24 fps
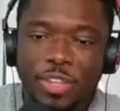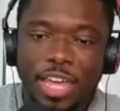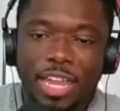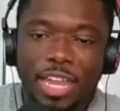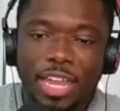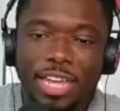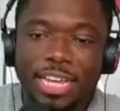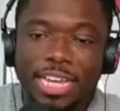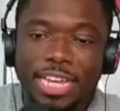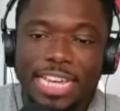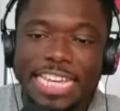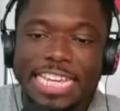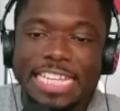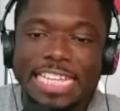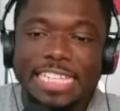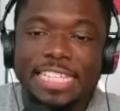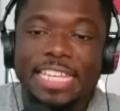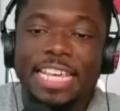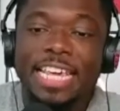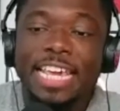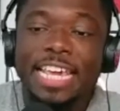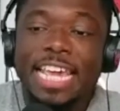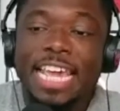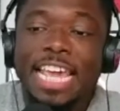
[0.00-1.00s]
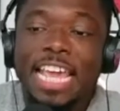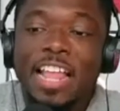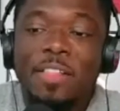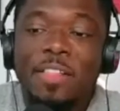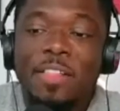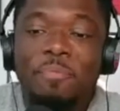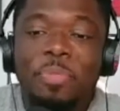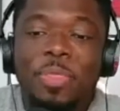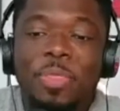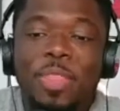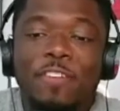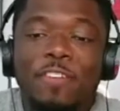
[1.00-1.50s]
Like, is
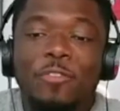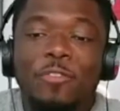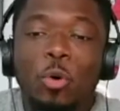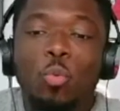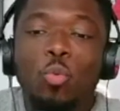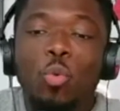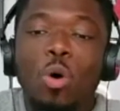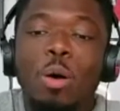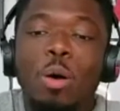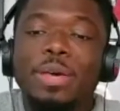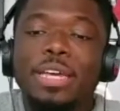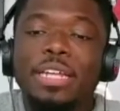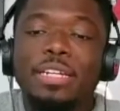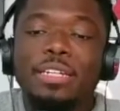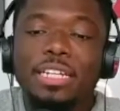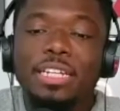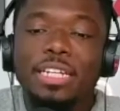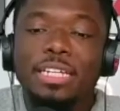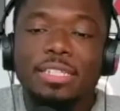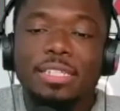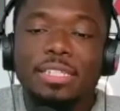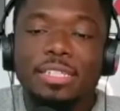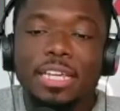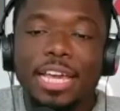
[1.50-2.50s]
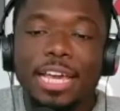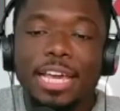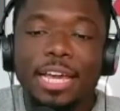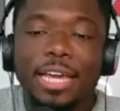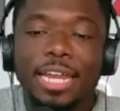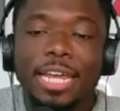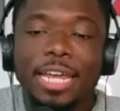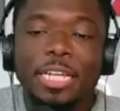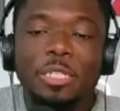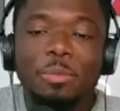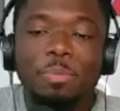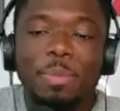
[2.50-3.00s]
if a woman is going to
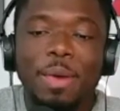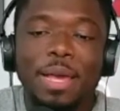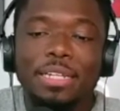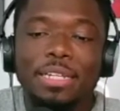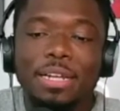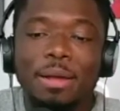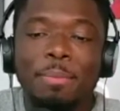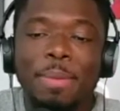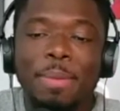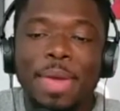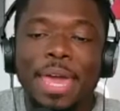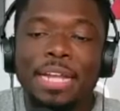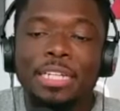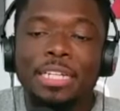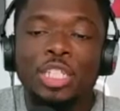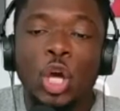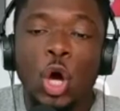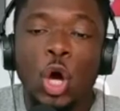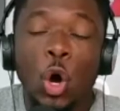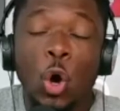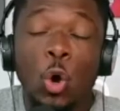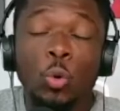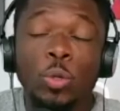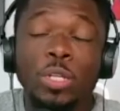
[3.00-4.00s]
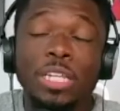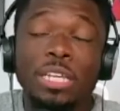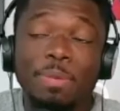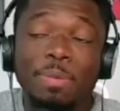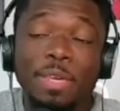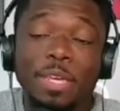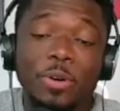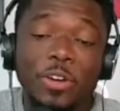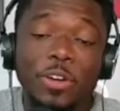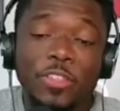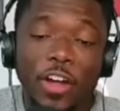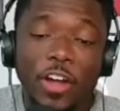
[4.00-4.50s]
expect a man to only be
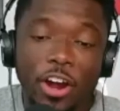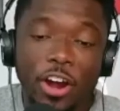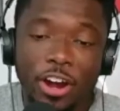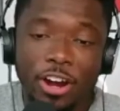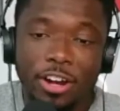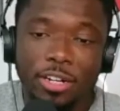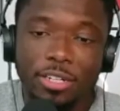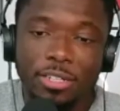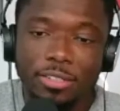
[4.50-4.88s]
with her,